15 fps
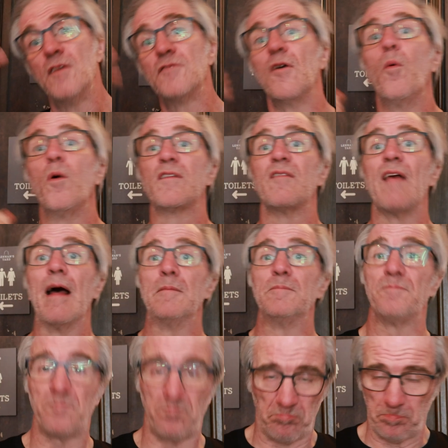So what's that?
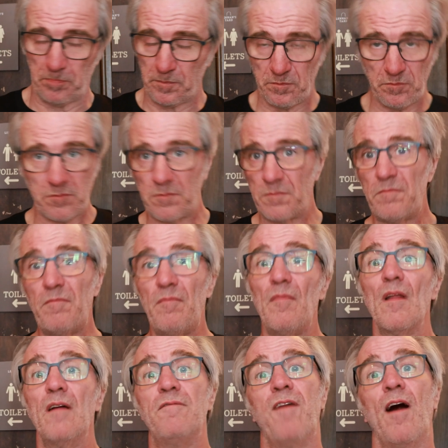
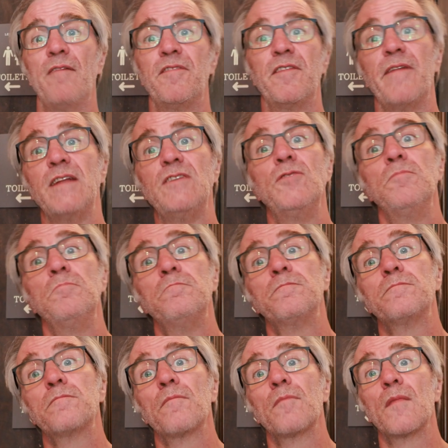5 for the menu,
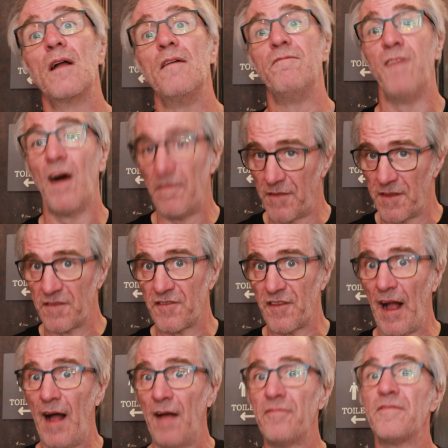5 for the
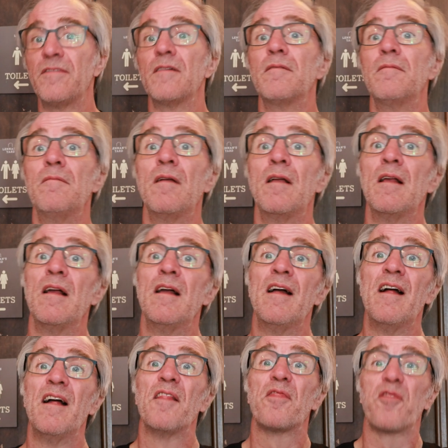staff,
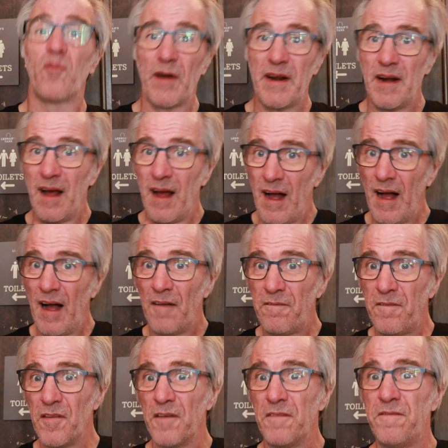
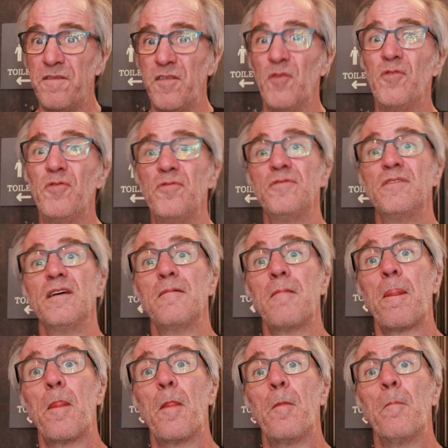3.5 for the food,
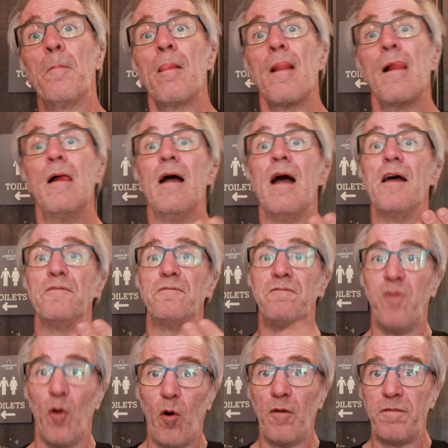and
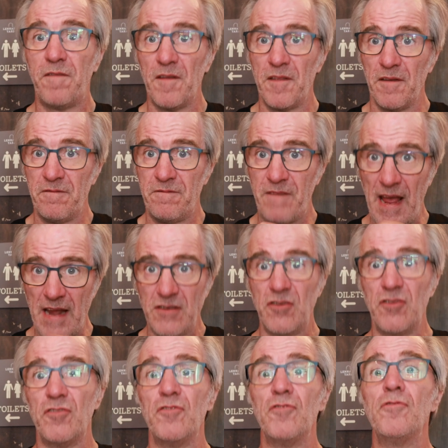4 for the
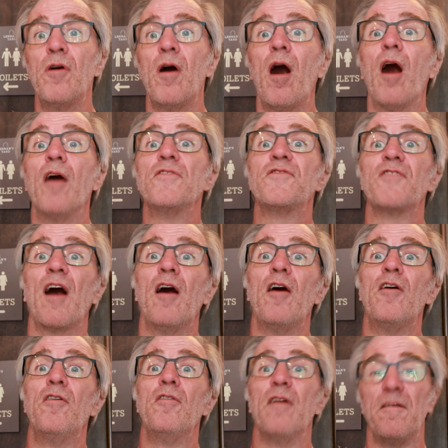venue.
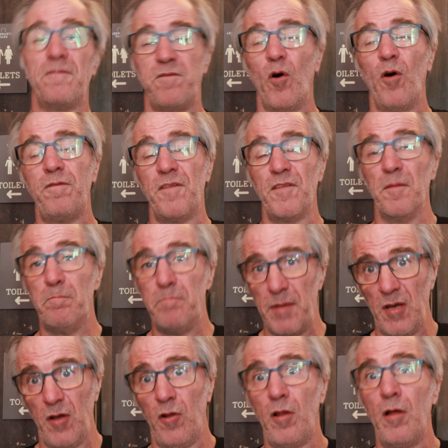So 4 for the
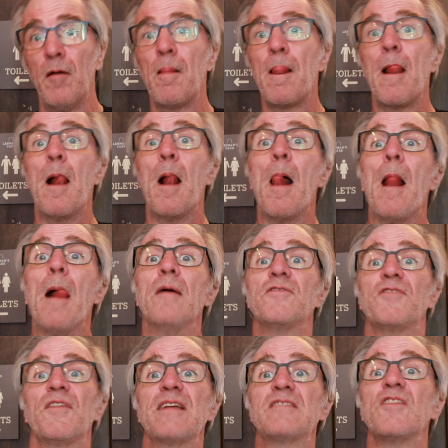bill.
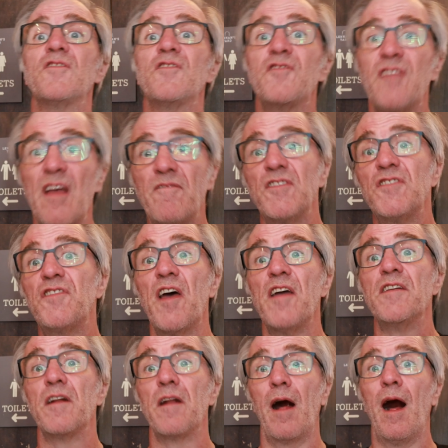So that's a
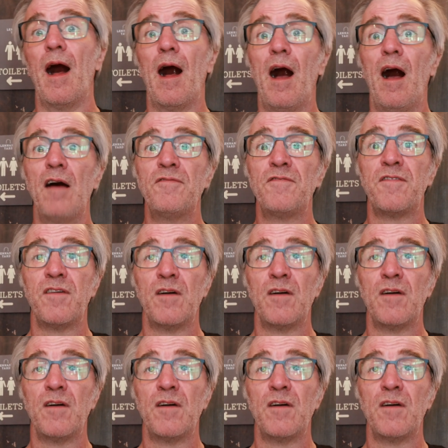17.5.